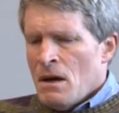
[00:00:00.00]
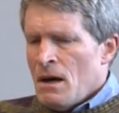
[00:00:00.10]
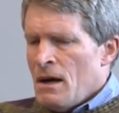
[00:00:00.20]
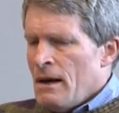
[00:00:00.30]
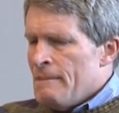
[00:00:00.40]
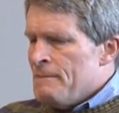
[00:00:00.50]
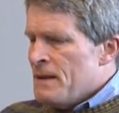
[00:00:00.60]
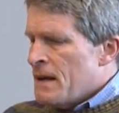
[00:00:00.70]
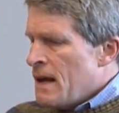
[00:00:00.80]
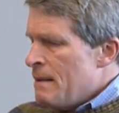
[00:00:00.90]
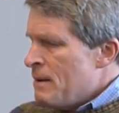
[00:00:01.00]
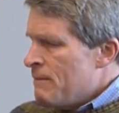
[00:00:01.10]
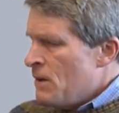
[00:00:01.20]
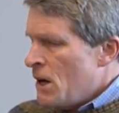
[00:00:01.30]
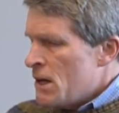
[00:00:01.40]
Um,
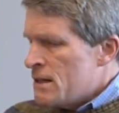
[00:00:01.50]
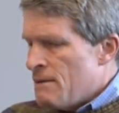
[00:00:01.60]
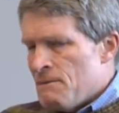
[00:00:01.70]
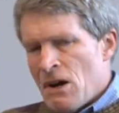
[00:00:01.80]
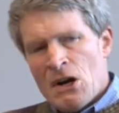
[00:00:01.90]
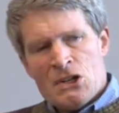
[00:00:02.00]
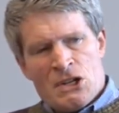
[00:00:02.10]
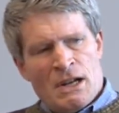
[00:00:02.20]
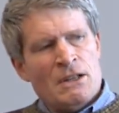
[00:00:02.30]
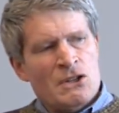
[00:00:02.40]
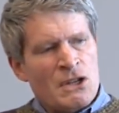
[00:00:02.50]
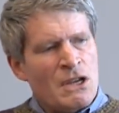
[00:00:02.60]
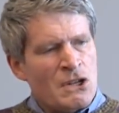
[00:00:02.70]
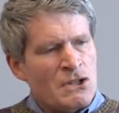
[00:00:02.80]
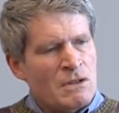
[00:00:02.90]
campaign finance is a very challenging
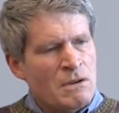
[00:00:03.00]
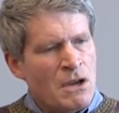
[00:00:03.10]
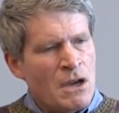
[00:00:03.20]
issue.